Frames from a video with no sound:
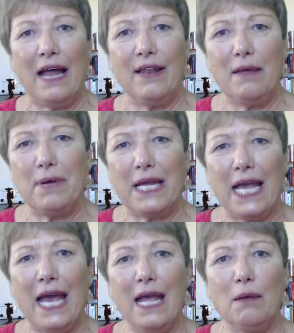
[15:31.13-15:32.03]
And they
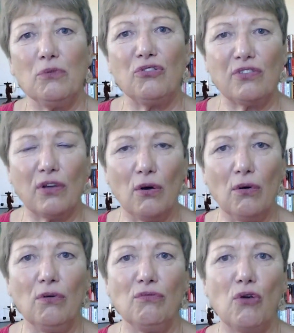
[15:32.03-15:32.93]
became
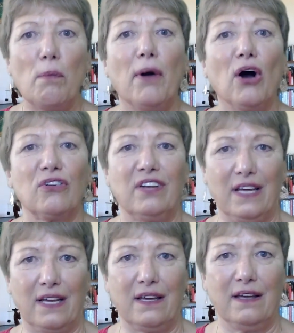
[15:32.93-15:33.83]
so
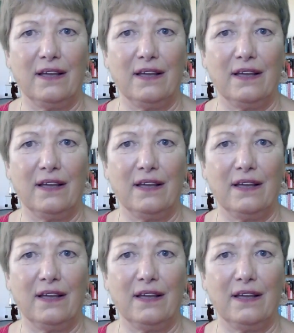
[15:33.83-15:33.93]
robotic